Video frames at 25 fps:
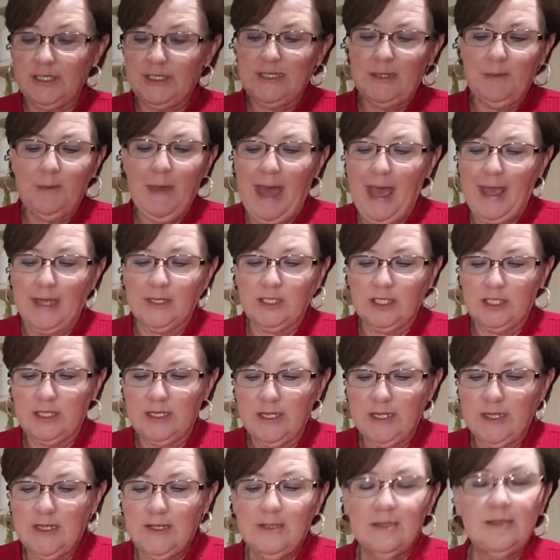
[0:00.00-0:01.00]
It's a batch.
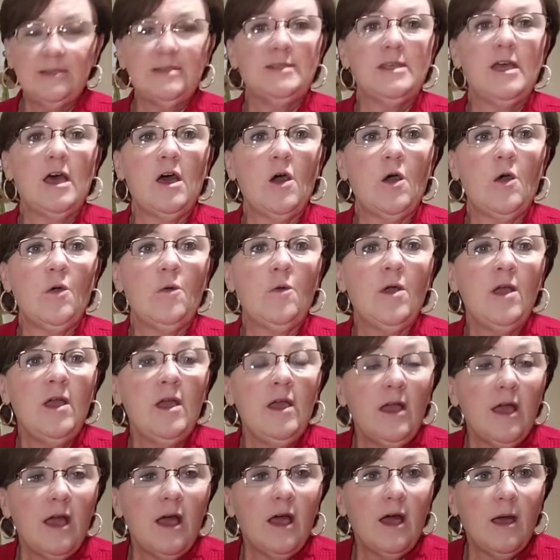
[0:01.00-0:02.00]
So
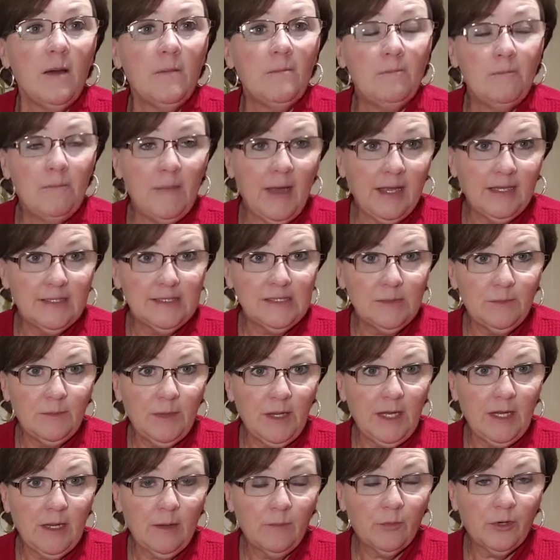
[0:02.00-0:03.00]
make some
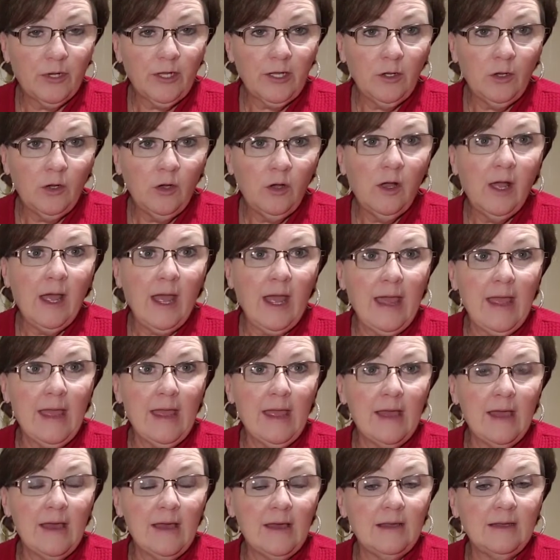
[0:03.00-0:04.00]
peanut brittle
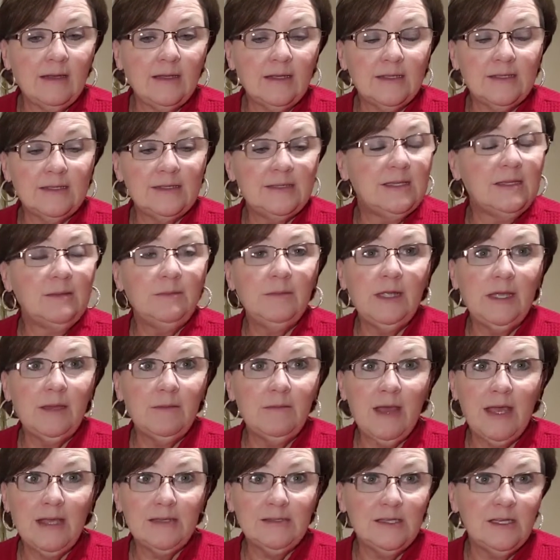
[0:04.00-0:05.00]
and send me a
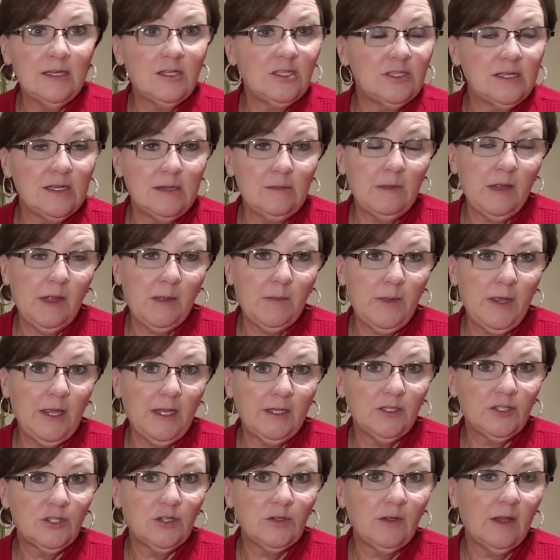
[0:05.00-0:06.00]
message, send me a
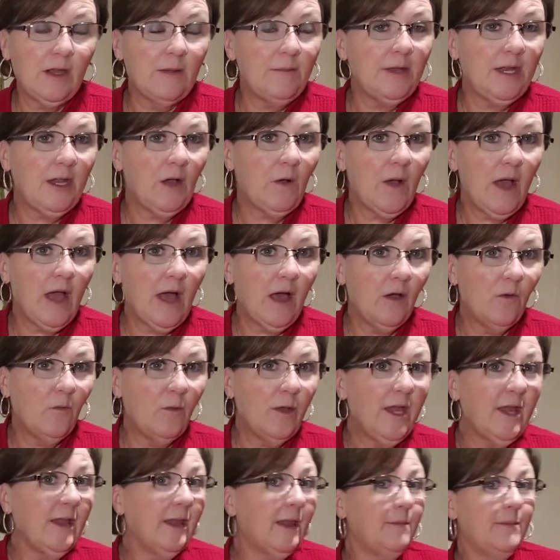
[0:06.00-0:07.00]
picture, let me know how it
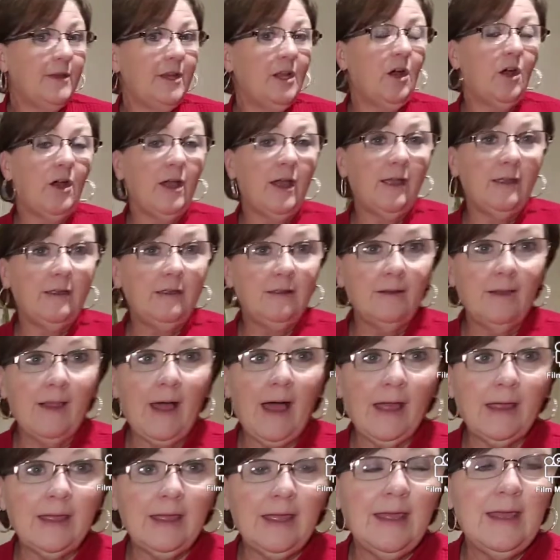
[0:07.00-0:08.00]
went, let me know how you
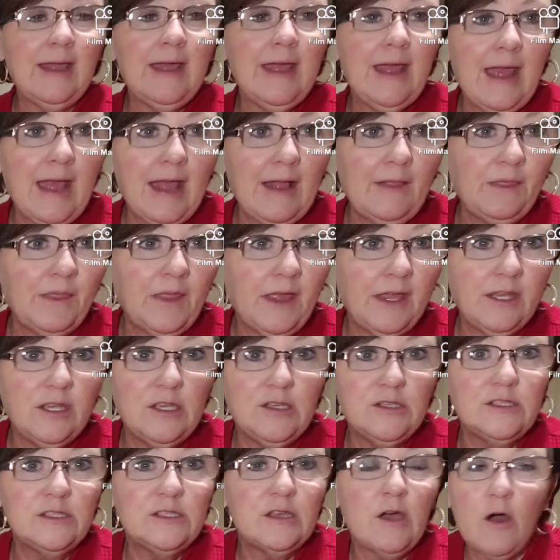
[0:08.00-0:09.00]
like it, and thank
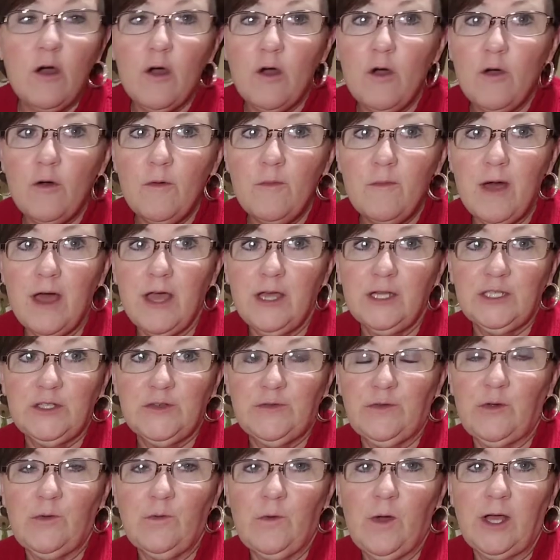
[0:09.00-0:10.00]
you so much
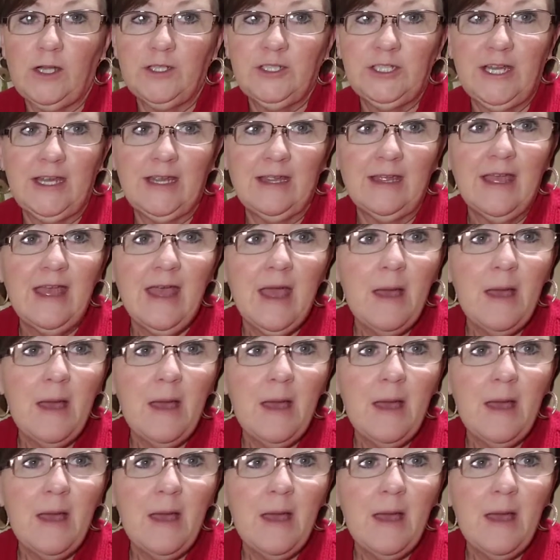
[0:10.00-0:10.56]
for watching.